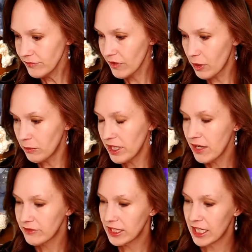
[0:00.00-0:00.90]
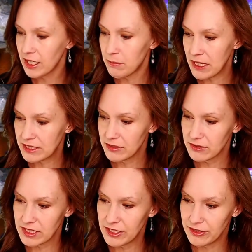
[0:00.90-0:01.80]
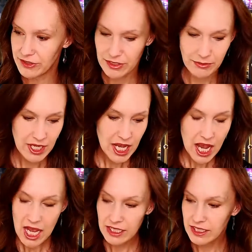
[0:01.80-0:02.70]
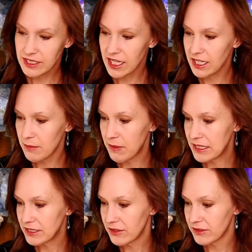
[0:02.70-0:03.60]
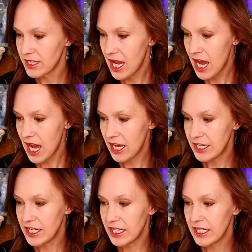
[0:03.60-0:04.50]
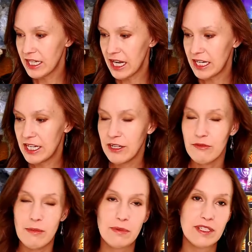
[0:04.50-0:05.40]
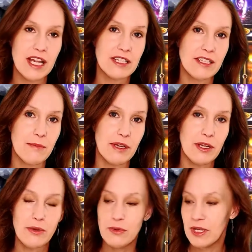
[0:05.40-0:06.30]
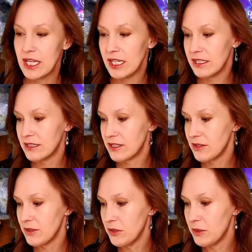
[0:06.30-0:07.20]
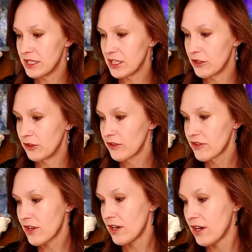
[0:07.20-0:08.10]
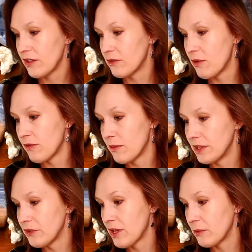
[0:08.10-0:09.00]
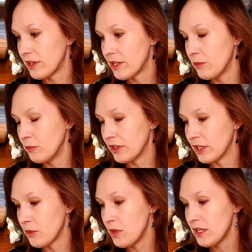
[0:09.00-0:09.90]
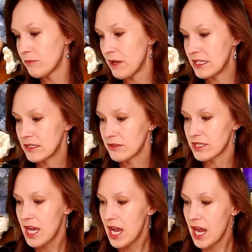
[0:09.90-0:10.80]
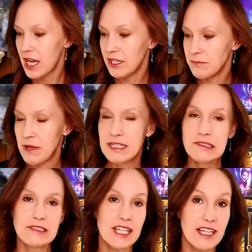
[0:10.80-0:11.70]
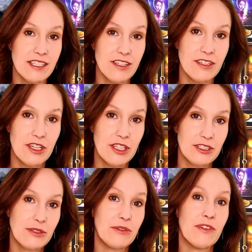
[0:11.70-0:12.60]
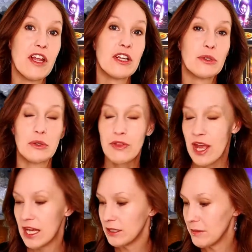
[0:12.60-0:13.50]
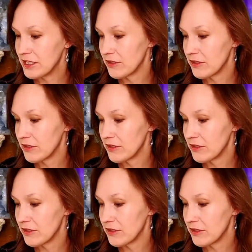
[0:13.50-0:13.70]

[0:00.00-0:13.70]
And we have the King of Pentacles here too. On this King of Pentacles, uh, he can, again, he can represent somebody who is who is an earth sign. I don't know if I went through that with the with the Queen of Pentacles. Uh, Pentacles is an sort of an earth element.